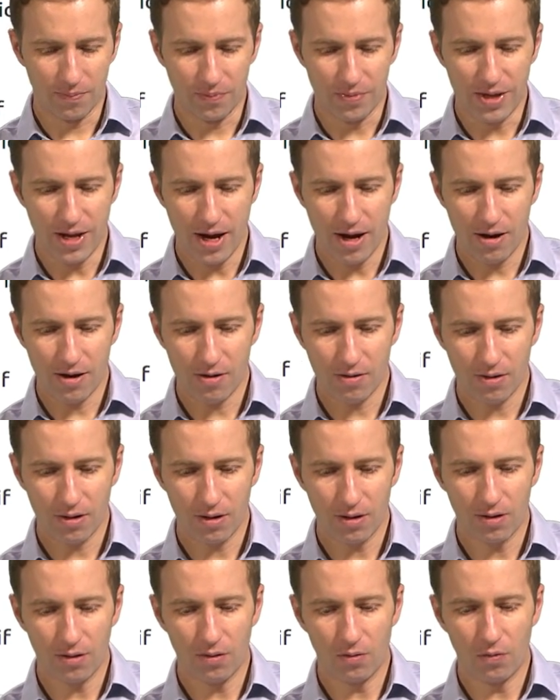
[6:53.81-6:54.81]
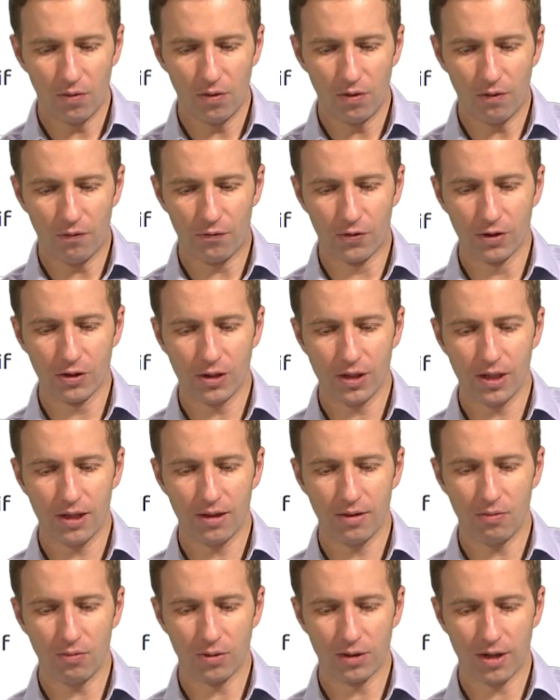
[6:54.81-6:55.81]
Now, first
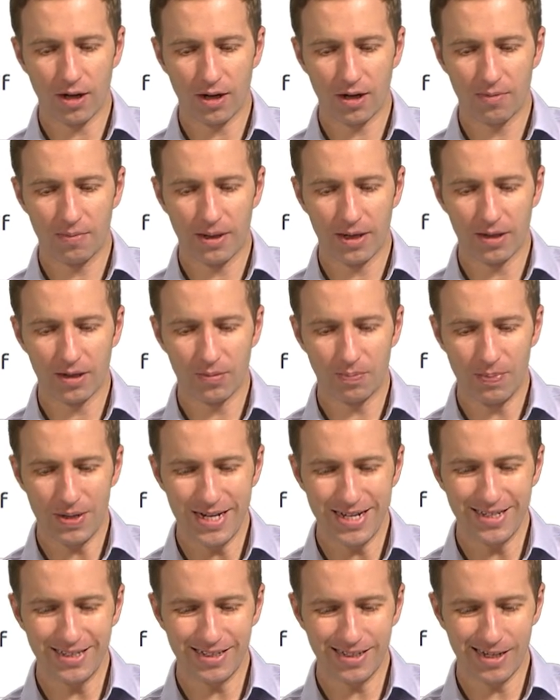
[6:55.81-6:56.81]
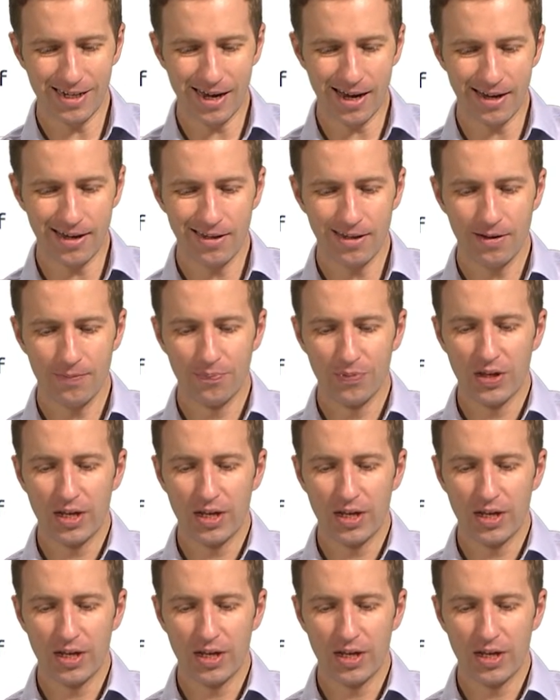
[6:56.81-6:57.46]
thing we're talking about is PCA.